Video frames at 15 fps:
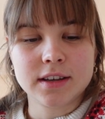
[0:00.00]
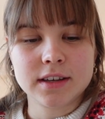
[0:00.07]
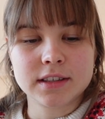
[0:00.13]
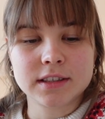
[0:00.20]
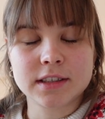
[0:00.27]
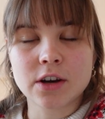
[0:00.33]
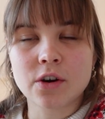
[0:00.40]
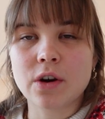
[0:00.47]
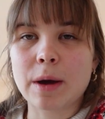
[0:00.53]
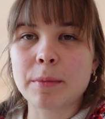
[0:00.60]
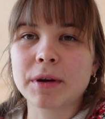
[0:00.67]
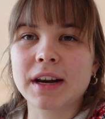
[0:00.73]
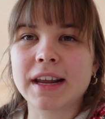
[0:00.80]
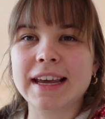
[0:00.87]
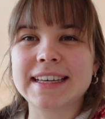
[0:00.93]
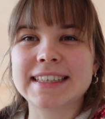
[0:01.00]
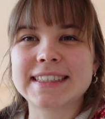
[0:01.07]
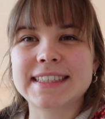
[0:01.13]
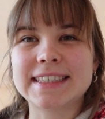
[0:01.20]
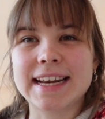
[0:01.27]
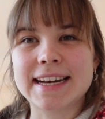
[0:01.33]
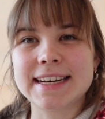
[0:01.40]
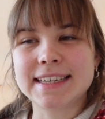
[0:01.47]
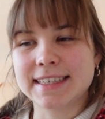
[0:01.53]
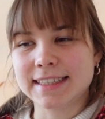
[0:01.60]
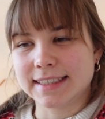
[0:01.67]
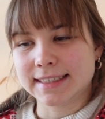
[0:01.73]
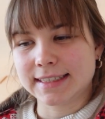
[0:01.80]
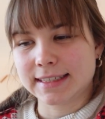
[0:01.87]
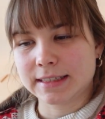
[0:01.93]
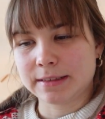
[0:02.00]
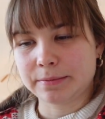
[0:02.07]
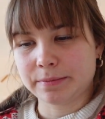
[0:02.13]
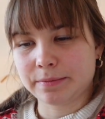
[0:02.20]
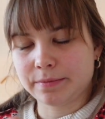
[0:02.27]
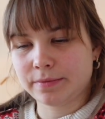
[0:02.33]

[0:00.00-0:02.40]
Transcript: So I'm gonna extend this,